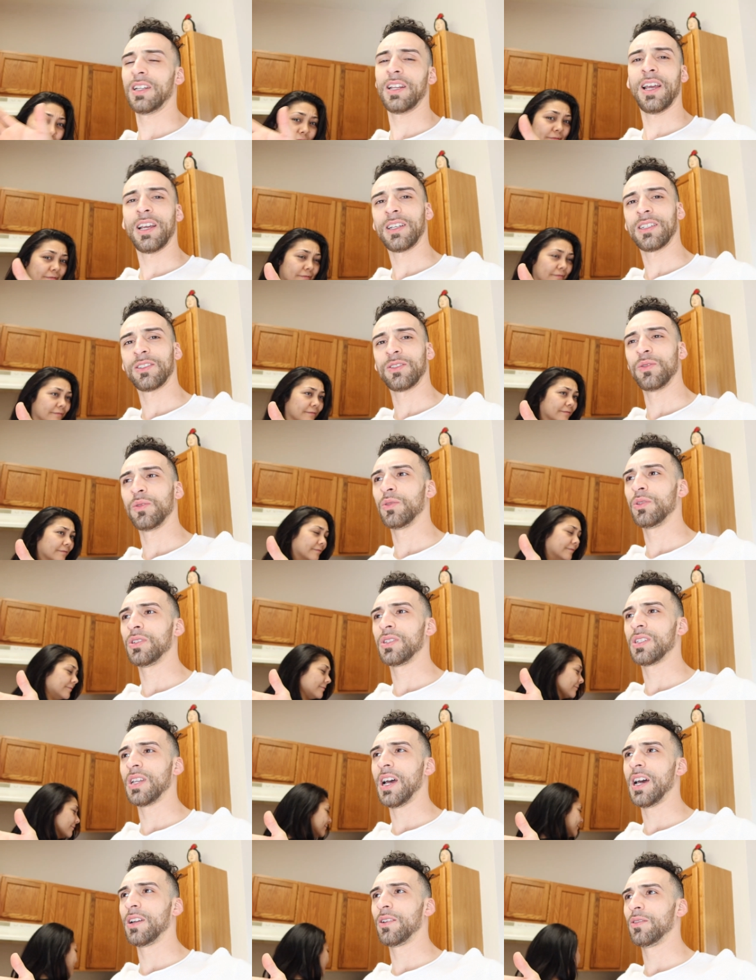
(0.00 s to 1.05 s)
the next, you'll
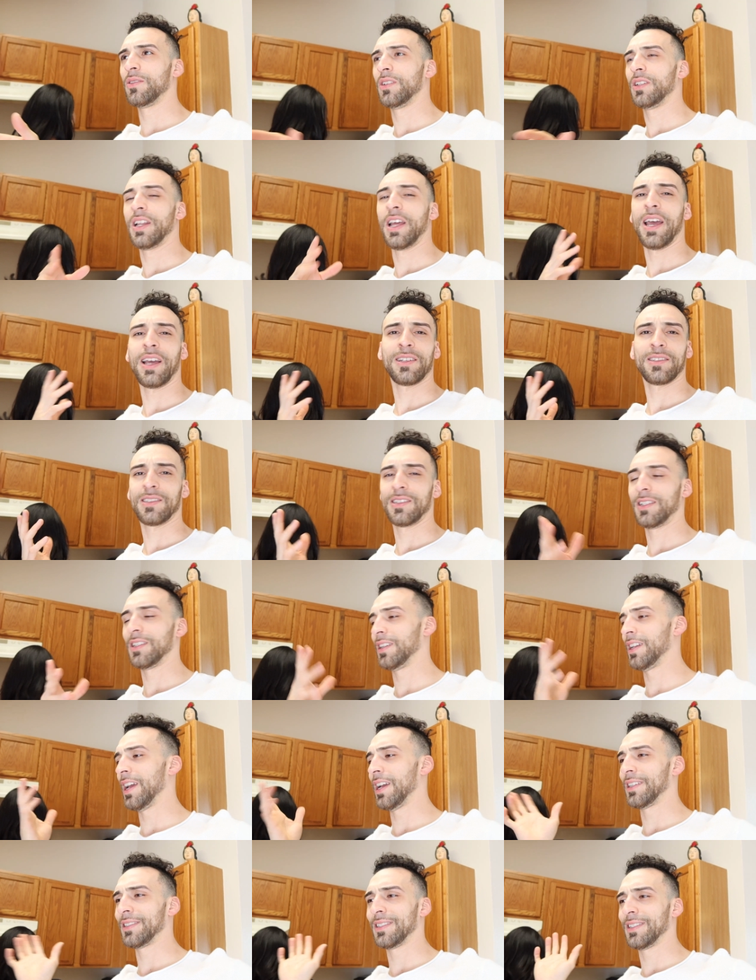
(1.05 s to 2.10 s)
decide on the next and the
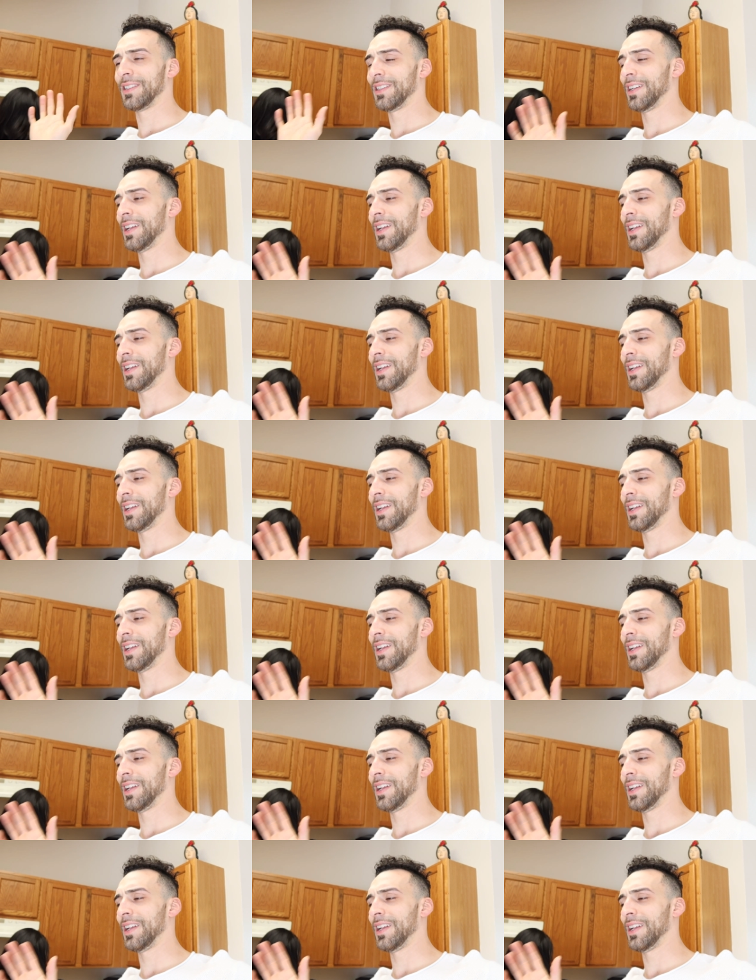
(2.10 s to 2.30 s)
next and